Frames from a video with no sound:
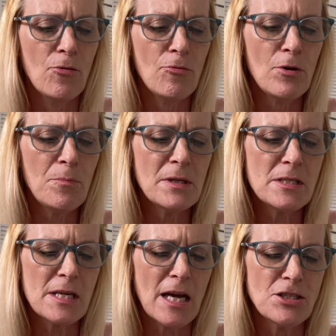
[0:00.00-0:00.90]
real
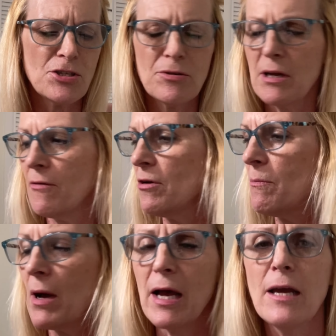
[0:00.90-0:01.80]
pistachio on every
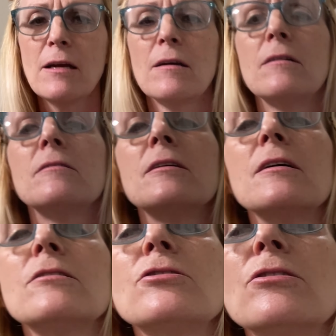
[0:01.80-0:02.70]
bite. See,
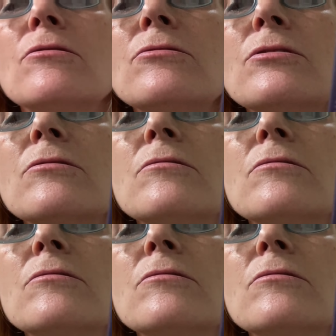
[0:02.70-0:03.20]
it shows